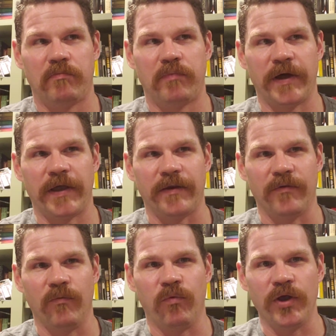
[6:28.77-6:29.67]
But
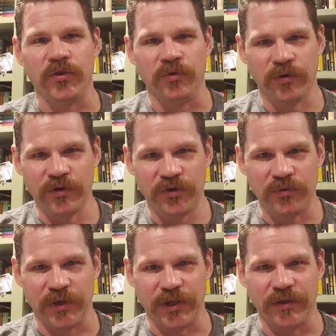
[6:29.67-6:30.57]
what you're
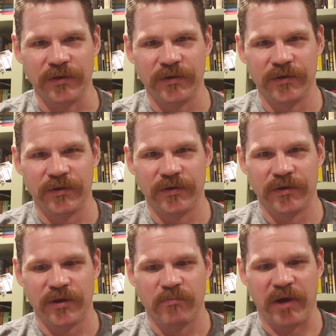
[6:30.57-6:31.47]
doing
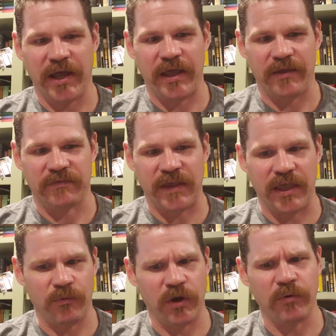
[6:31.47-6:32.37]
by
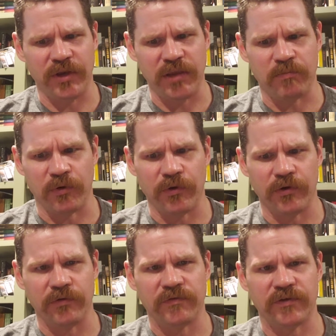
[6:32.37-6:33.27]
saying, well, we need
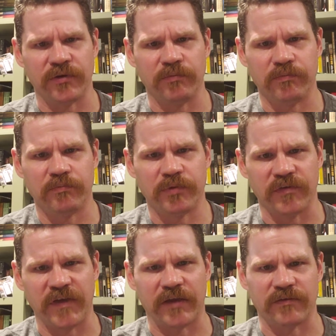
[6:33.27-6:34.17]
borders to
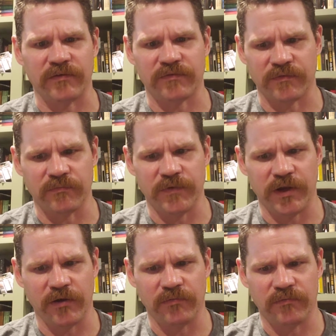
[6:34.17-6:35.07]
protect us
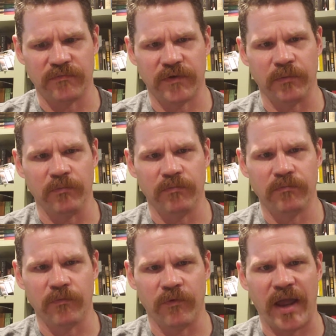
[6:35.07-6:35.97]
from
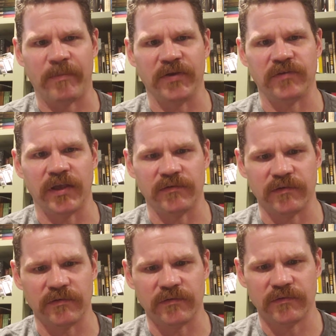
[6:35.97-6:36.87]
rapid
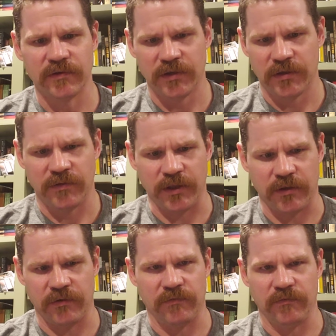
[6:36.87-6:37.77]
changes that
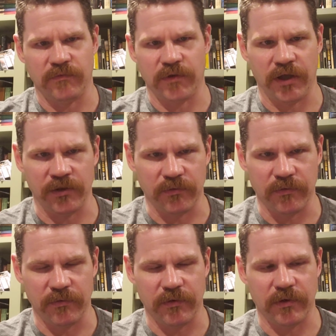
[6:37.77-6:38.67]
could
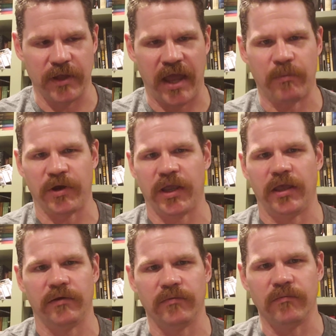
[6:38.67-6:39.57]

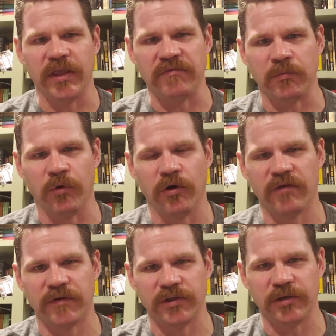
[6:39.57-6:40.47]
abrogate even more
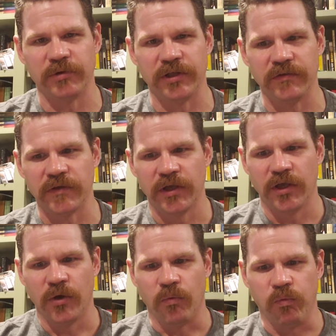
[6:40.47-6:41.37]
of our liberties,
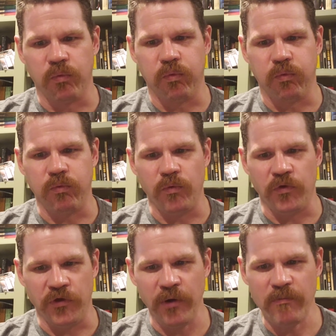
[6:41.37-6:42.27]

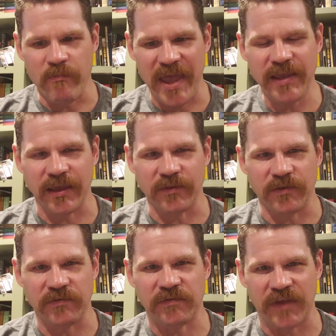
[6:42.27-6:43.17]
you're making
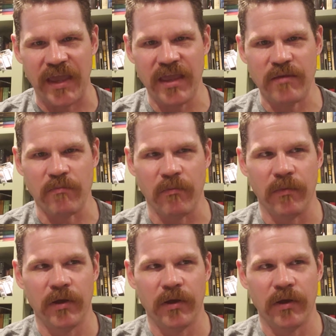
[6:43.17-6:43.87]
the same